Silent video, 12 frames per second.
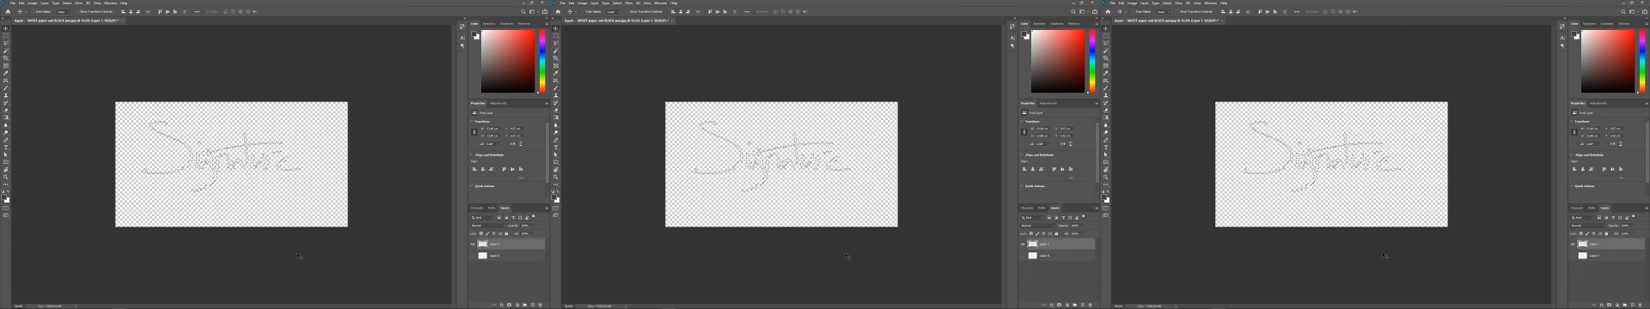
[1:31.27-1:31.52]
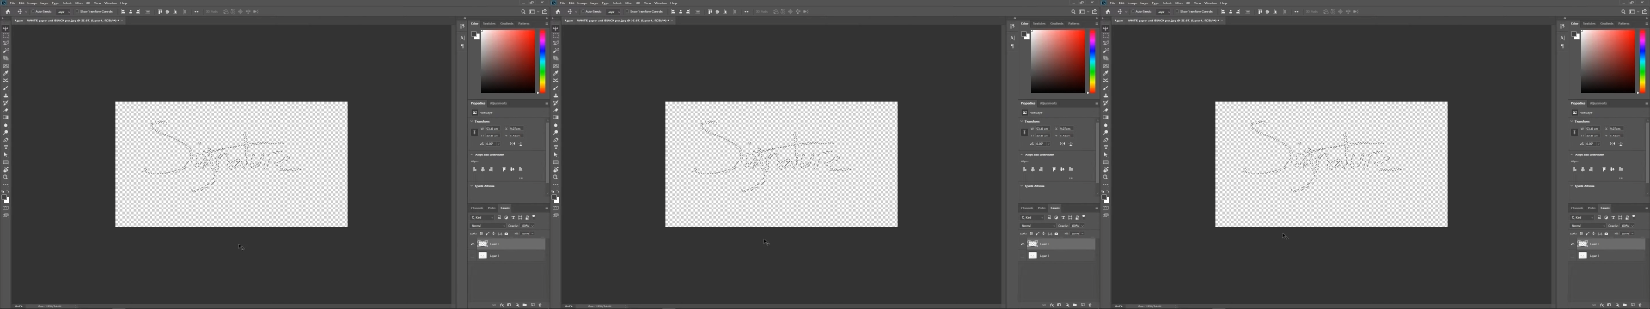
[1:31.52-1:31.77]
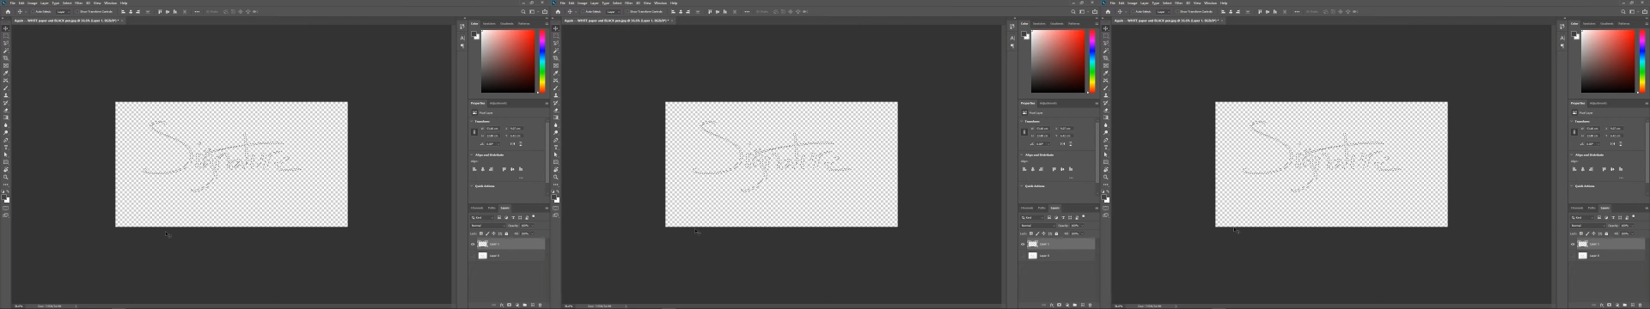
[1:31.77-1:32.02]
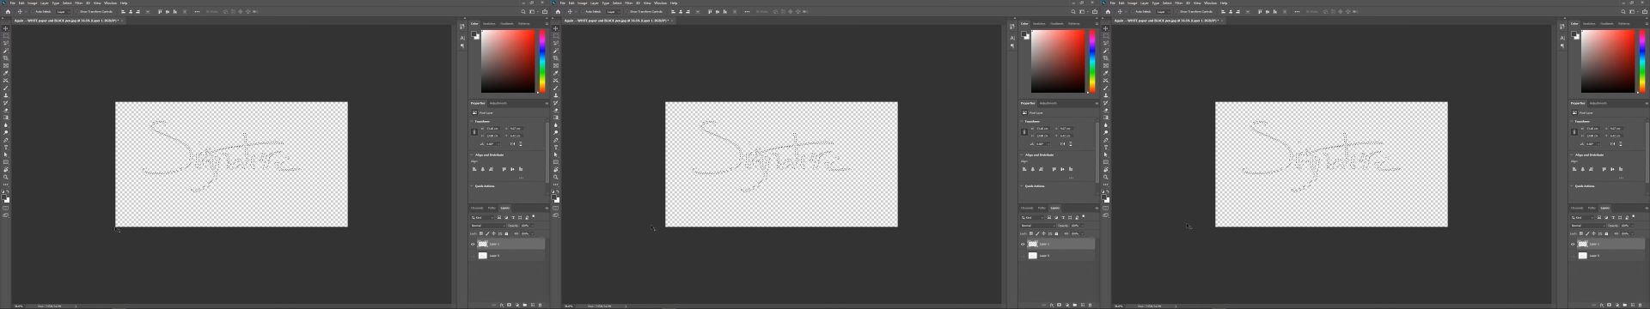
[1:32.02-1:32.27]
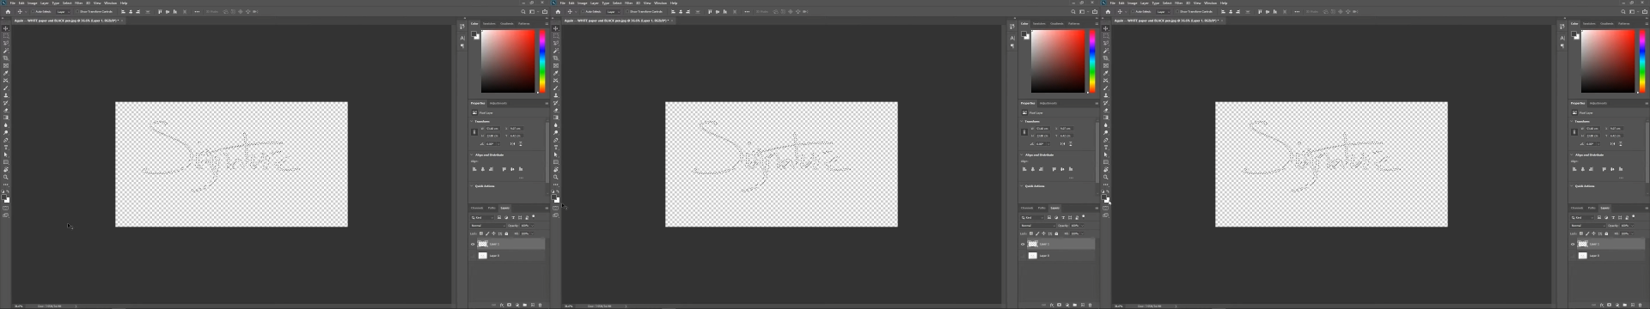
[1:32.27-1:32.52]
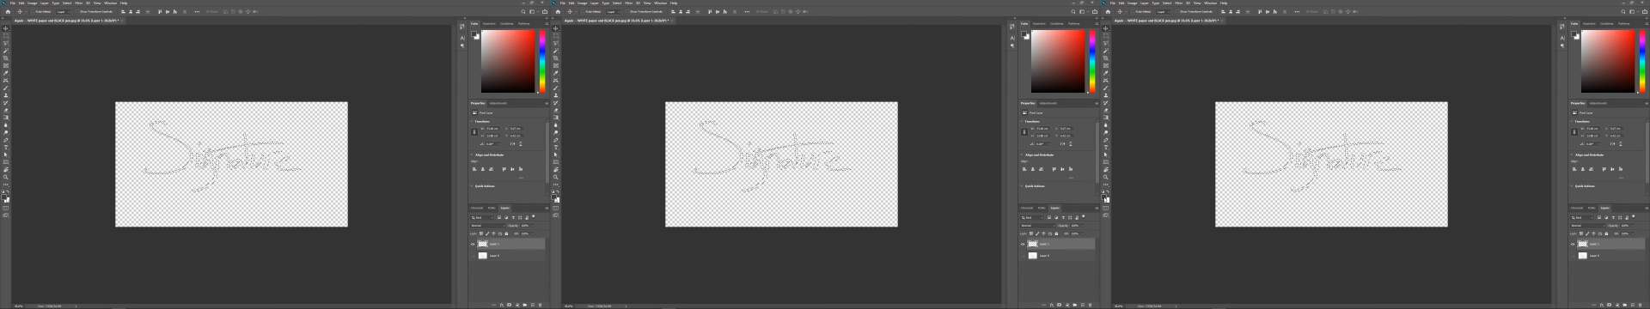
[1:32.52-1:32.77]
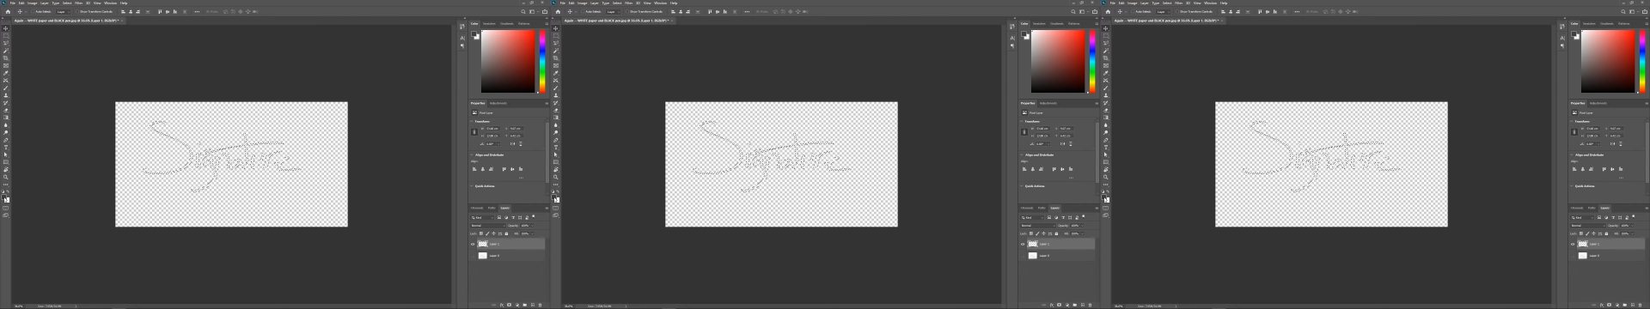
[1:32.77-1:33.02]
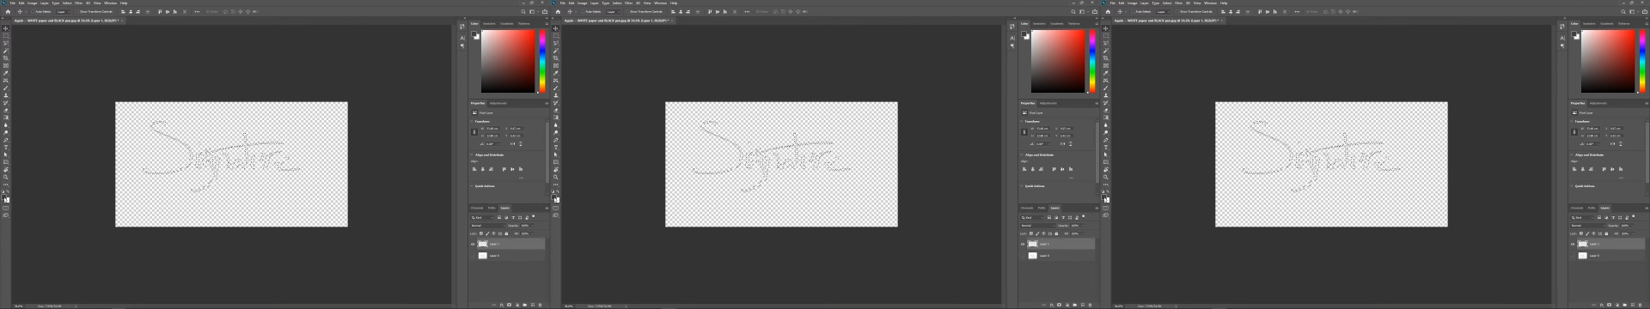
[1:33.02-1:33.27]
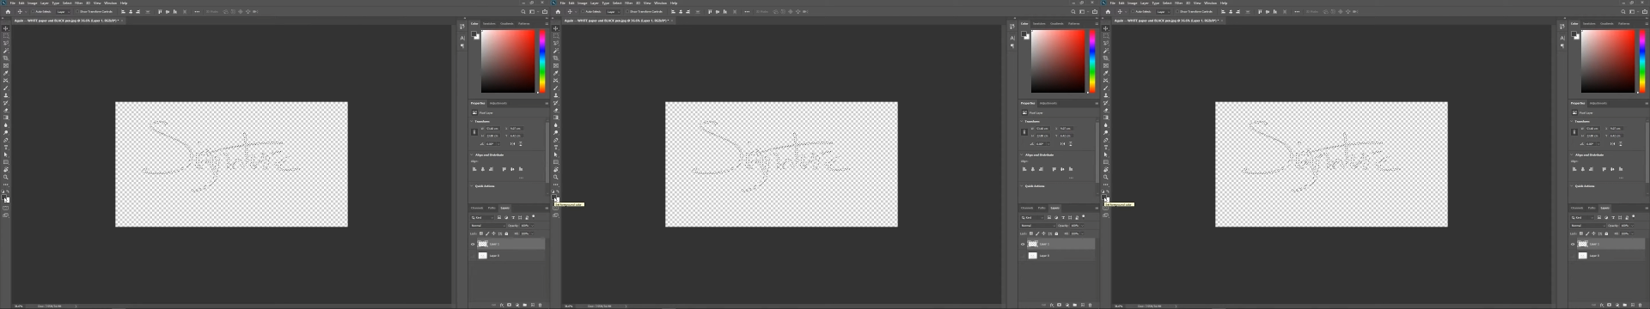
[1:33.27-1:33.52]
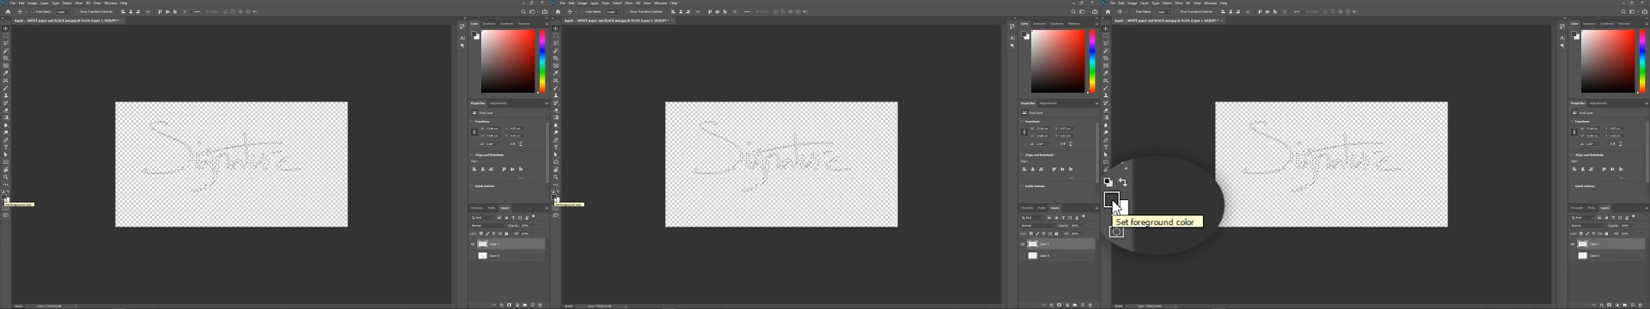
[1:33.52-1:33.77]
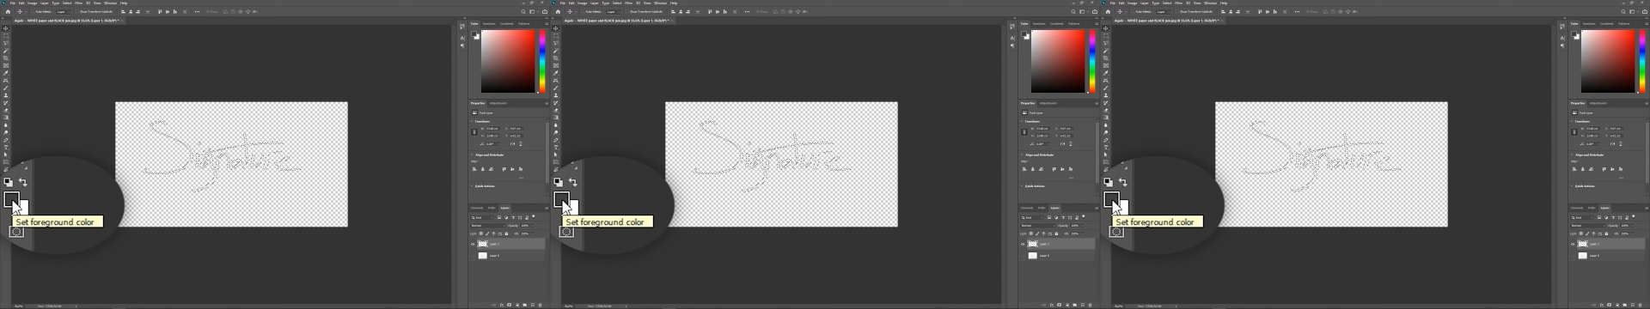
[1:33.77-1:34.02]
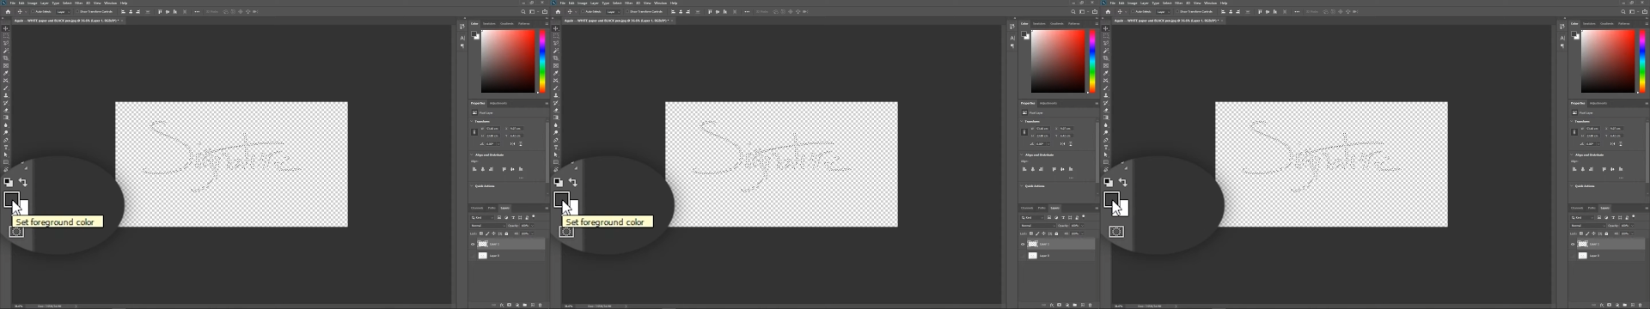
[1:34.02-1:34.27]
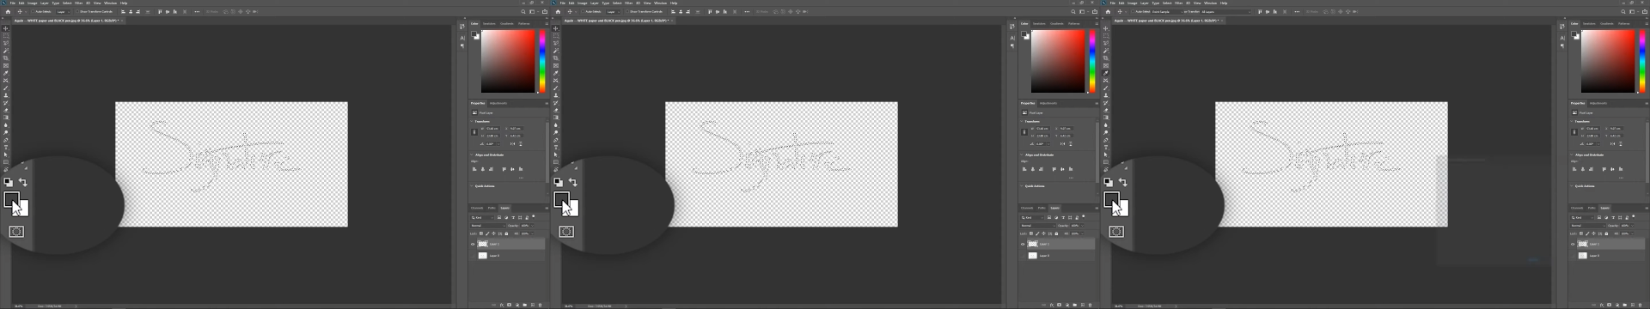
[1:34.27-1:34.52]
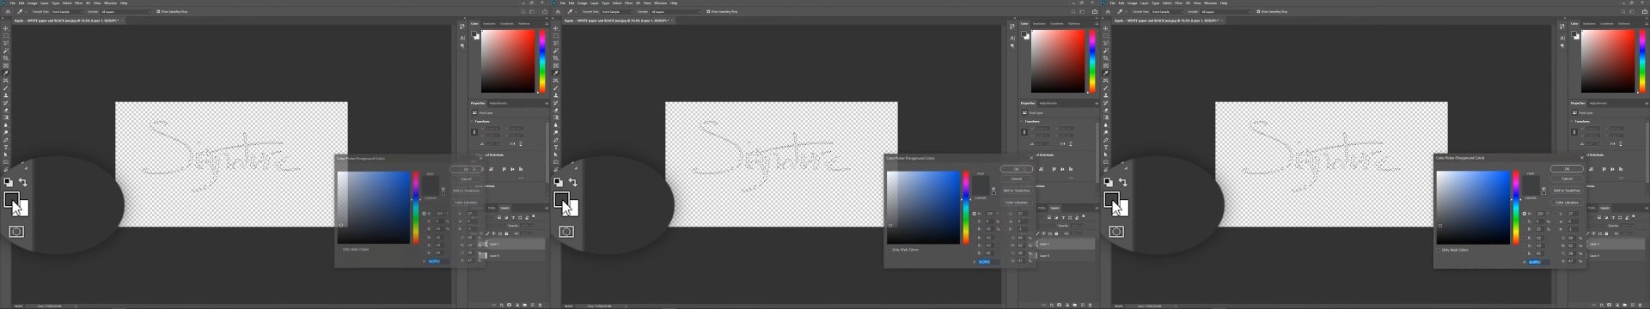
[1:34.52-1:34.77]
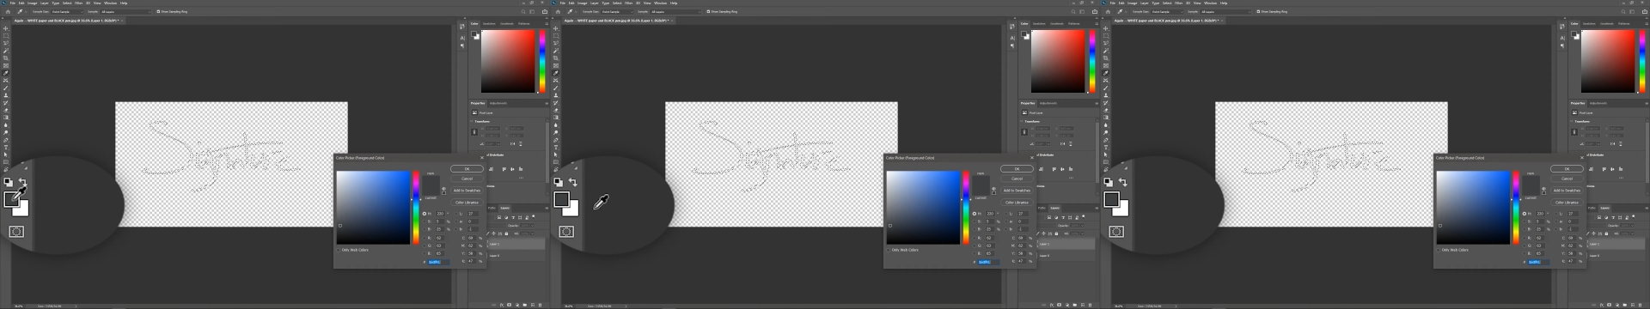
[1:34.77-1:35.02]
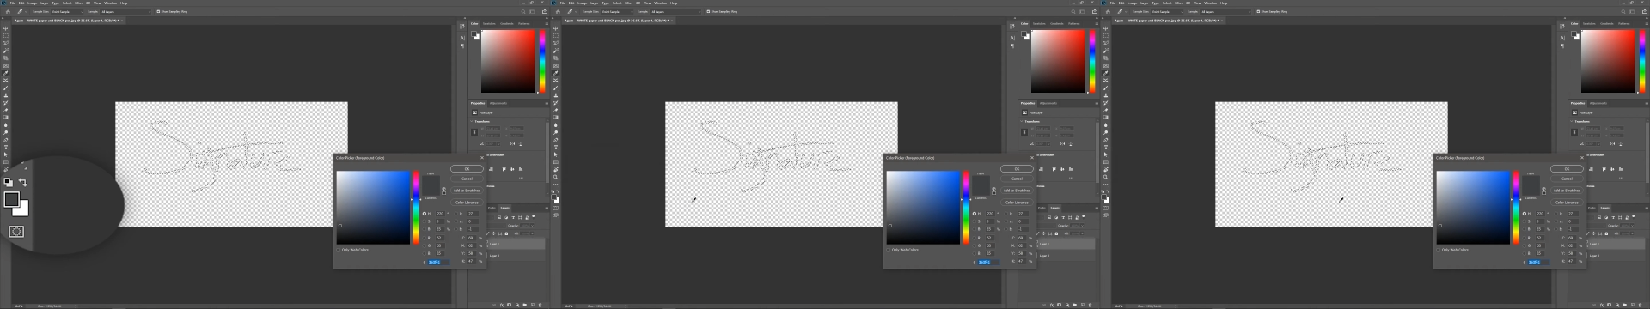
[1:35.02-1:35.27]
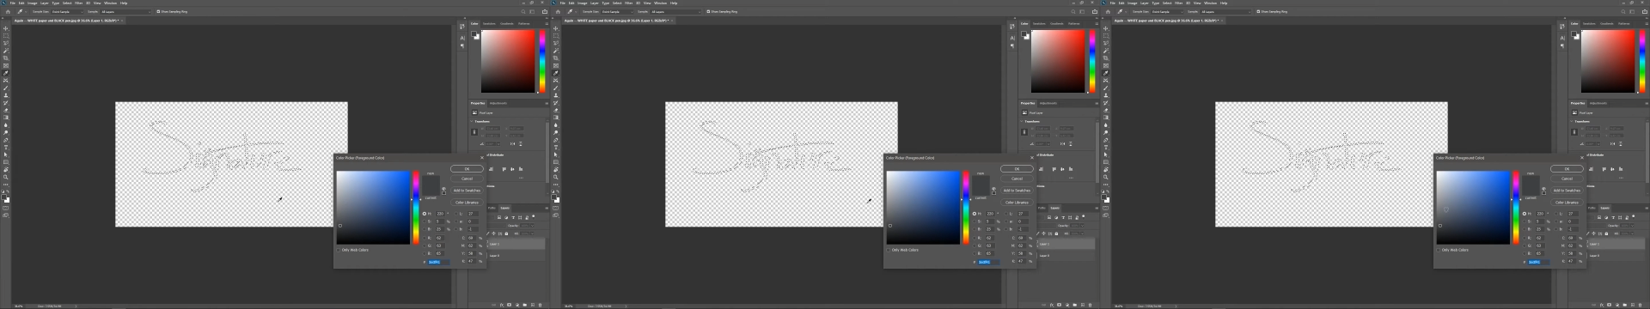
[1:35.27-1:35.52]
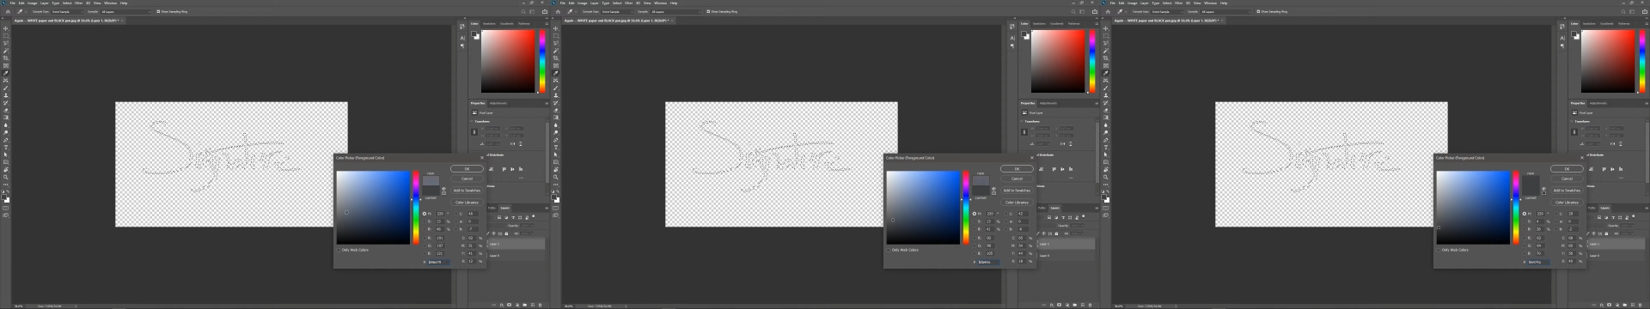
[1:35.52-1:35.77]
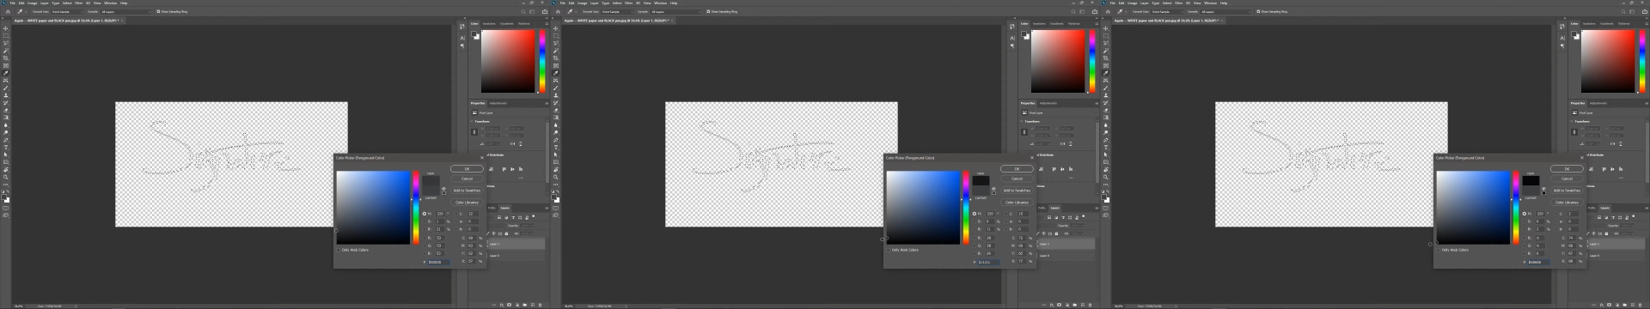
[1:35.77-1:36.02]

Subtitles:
[unreadable: no face in view]